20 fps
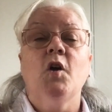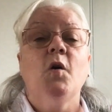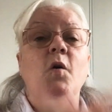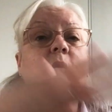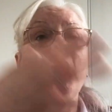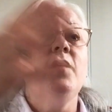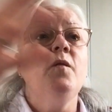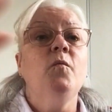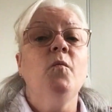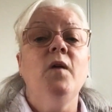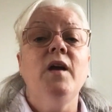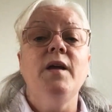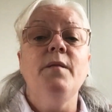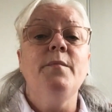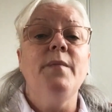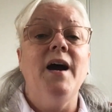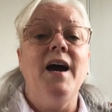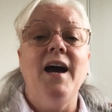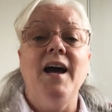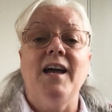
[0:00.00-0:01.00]
going way
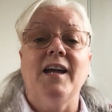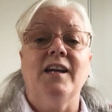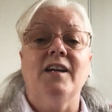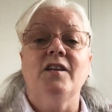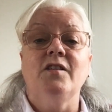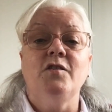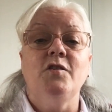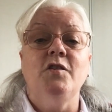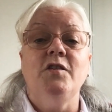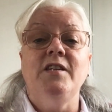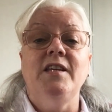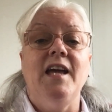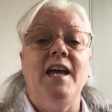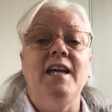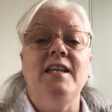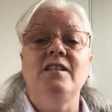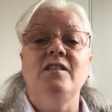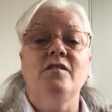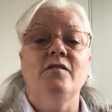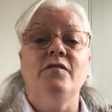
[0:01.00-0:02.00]
back to the
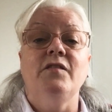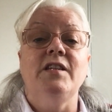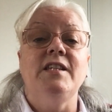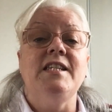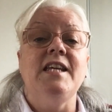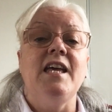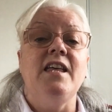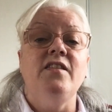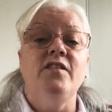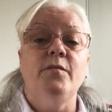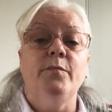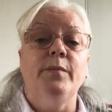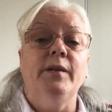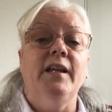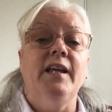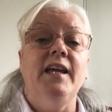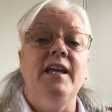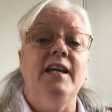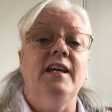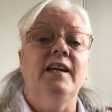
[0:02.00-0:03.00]
end of the 10th
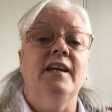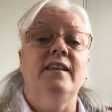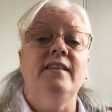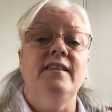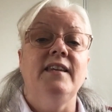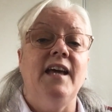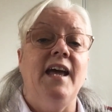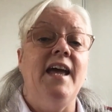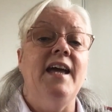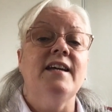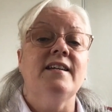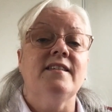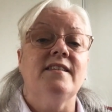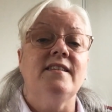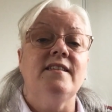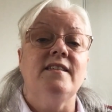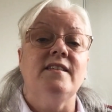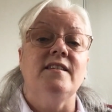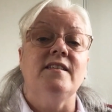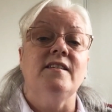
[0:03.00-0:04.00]
plague and the
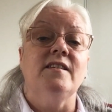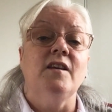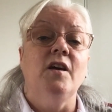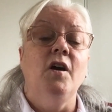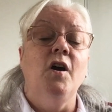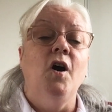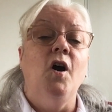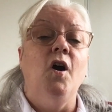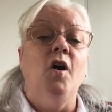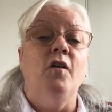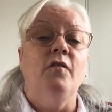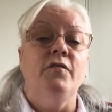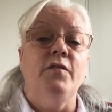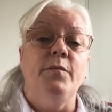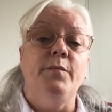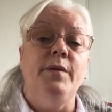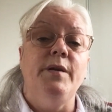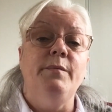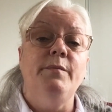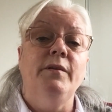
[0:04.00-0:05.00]
exodus of
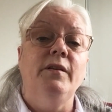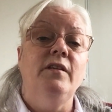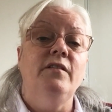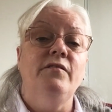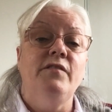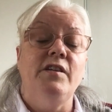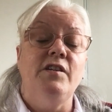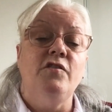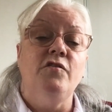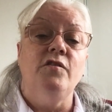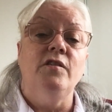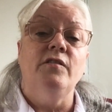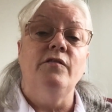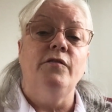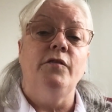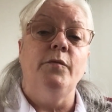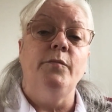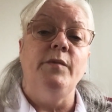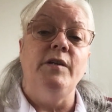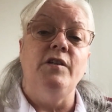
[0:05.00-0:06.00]
the people of Israel
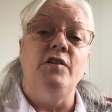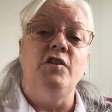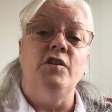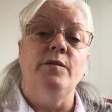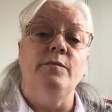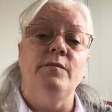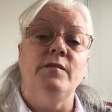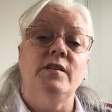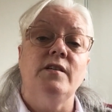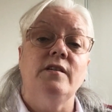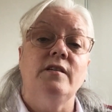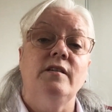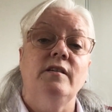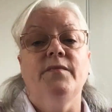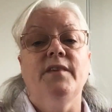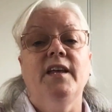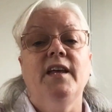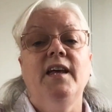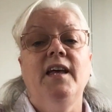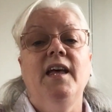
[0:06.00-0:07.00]
from Egypt.
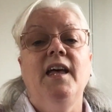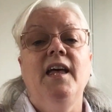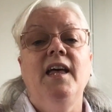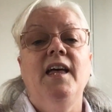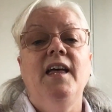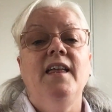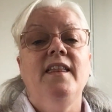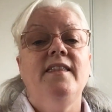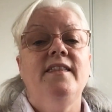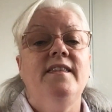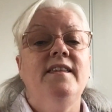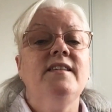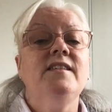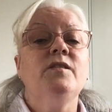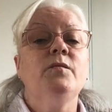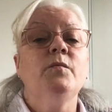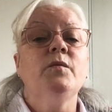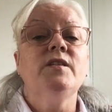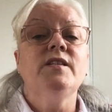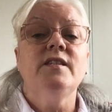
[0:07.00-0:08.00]

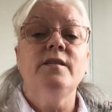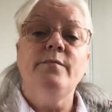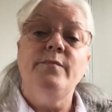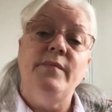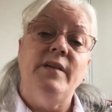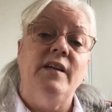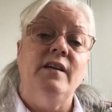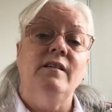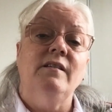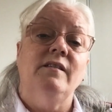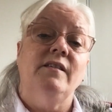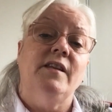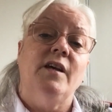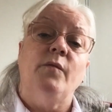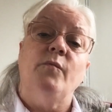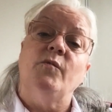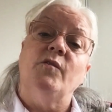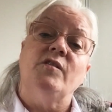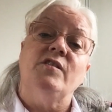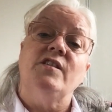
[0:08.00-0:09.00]
This was the meal
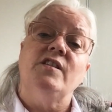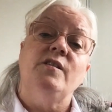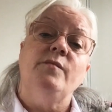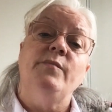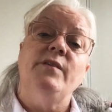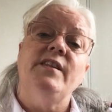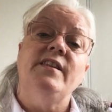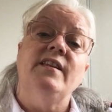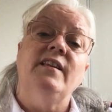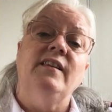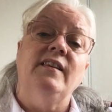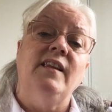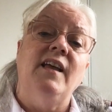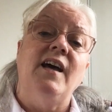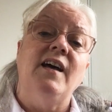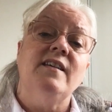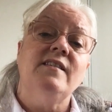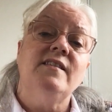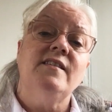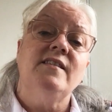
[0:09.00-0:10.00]
that was to be the
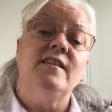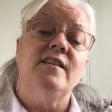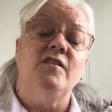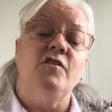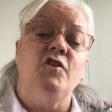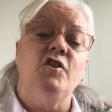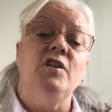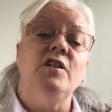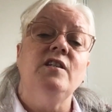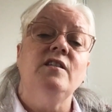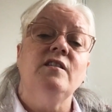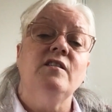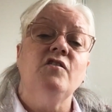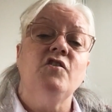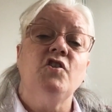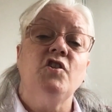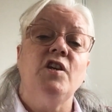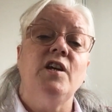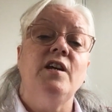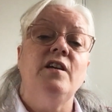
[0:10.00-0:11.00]
last that Jesus
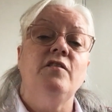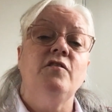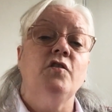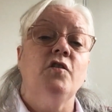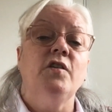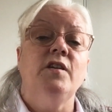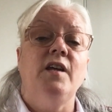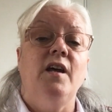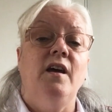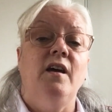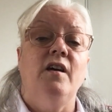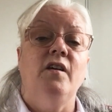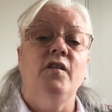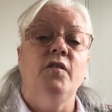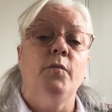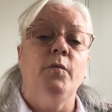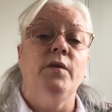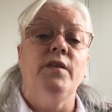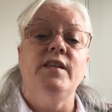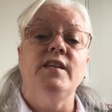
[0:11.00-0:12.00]
shared on
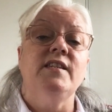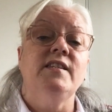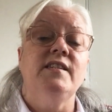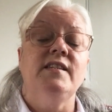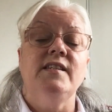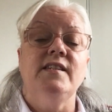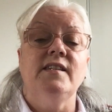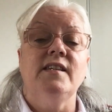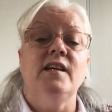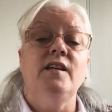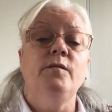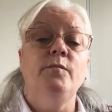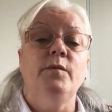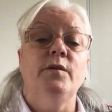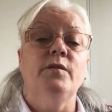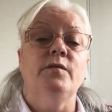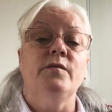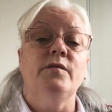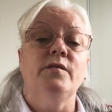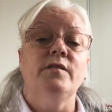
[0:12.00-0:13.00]
earth with his
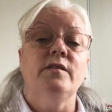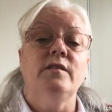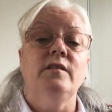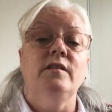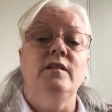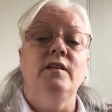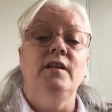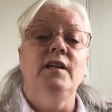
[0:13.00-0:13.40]
disciples.